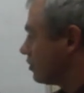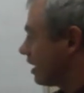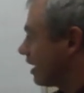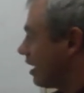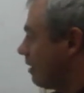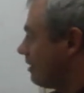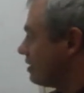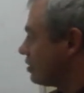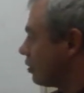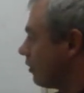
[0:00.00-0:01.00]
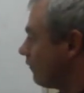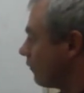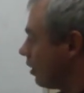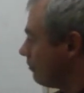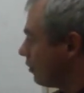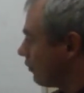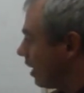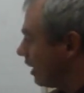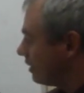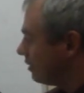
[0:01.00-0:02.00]
as I come at 0 from the
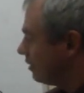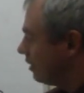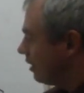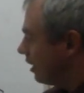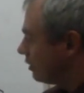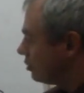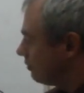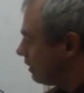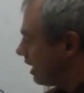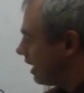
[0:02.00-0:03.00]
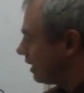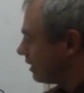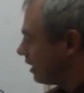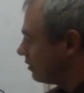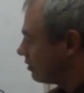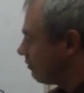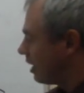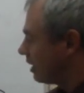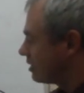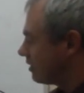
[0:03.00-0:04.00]
right, I should be heading down to
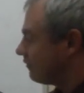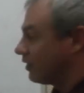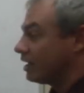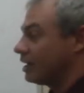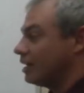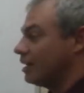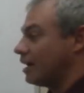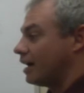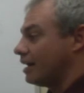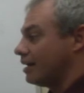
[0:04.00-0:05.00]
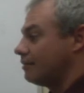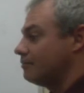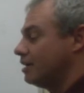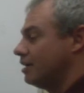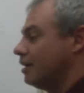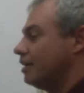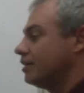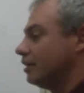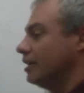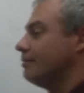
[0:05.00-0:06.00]
minus infinity. I am.
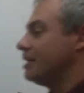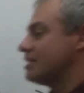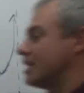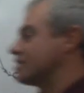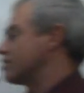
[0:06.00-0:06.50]
The limit as x